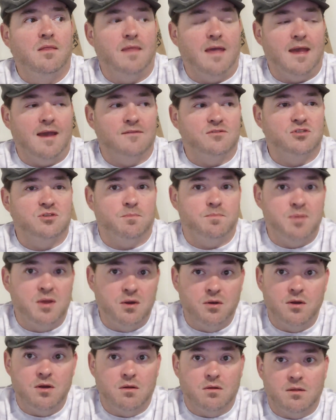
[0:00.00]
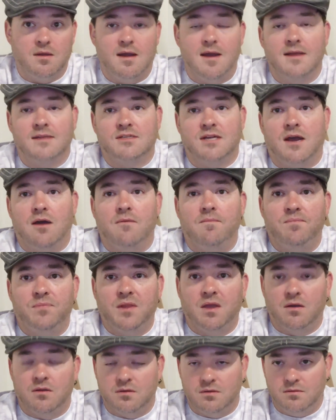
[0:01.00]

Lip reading: they have superior lines out,